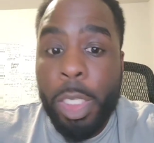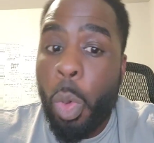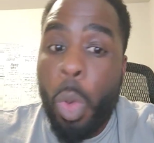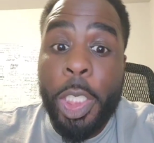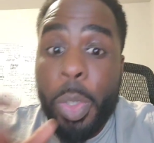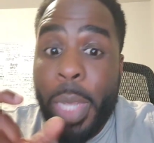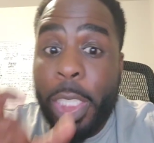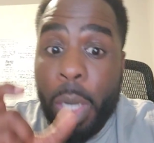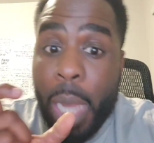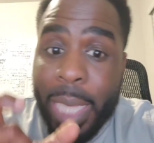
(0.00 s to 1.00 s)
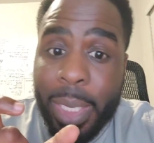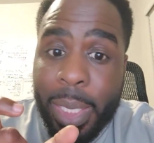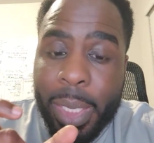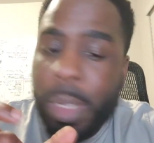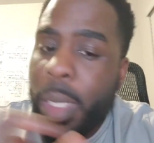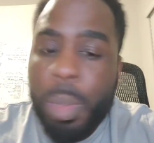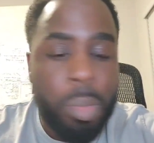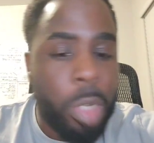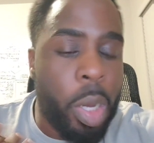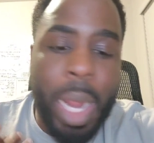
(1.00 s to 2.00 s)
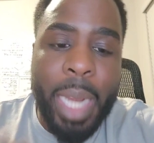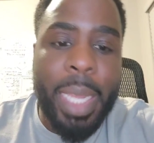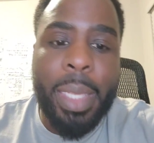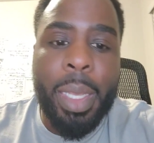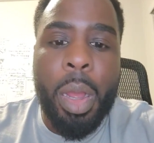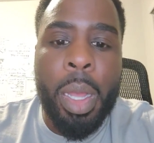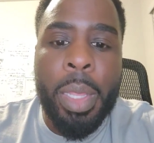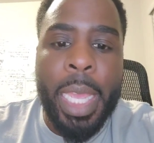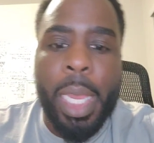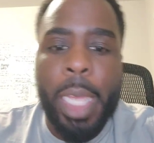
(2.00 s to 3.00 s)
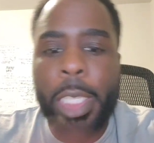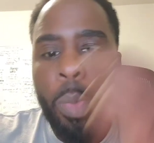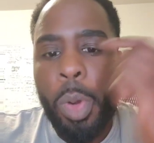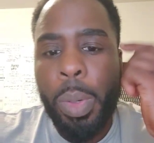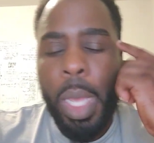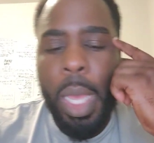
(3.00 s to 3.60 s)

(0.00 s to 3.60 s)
So once you get your license, you don't got to take the NCLEX anymore.